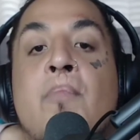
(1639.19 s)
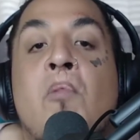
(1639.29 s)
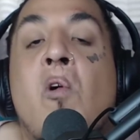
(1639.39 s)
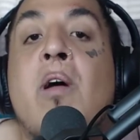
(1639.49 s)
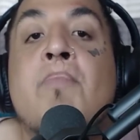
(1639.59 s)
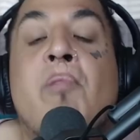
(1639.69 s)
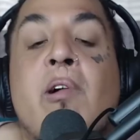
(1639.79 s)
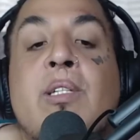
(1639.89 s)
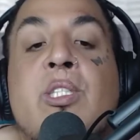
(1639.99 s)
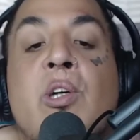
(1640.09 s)
more
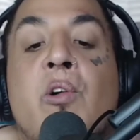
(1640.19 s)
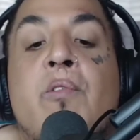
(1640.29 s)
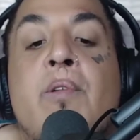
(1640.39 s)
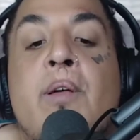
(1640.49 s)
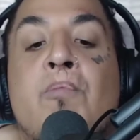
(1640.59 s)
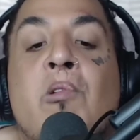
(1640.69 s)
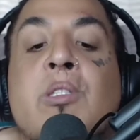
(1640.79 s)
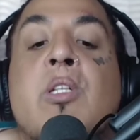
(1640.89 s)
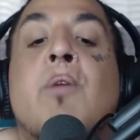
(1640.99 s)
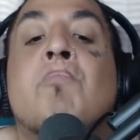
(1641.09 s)
important, so
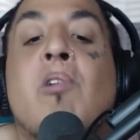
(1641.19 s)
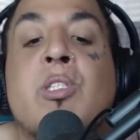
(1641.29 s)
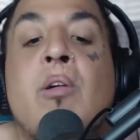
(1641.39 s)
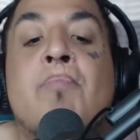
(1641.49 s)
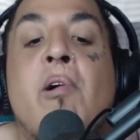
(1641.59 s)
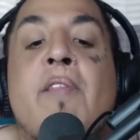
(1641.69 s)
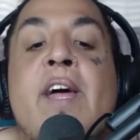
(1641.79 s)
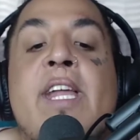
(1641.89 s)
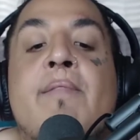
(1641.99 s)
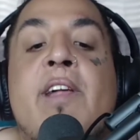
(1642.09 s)
more more so important
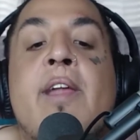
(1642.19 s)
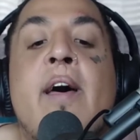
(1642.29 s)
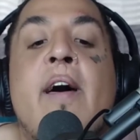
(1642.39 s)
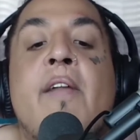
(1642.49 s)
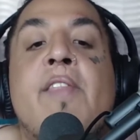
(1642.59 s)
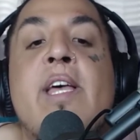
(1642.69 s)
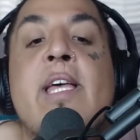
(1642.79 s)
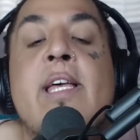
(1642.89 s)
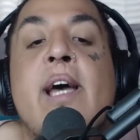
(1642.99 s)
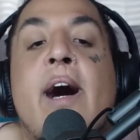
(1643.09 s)
than even
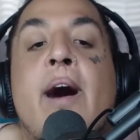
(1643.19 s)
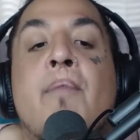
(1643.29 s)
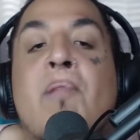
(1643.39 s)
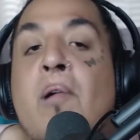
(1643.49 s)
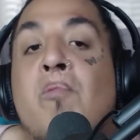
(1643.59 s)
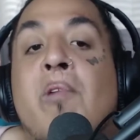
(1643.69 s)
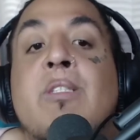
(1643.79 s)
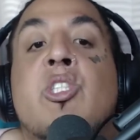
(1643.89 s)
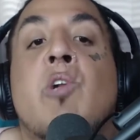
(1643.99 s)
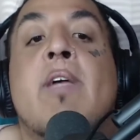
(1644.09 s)
the uh, part
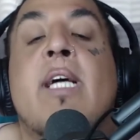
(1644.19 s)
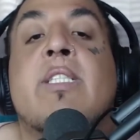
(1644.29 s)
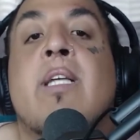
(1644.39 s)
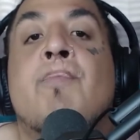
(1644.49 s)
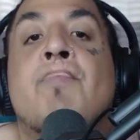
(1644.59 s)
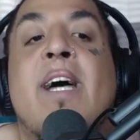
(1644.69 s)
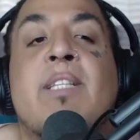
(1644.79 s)
one showcased them,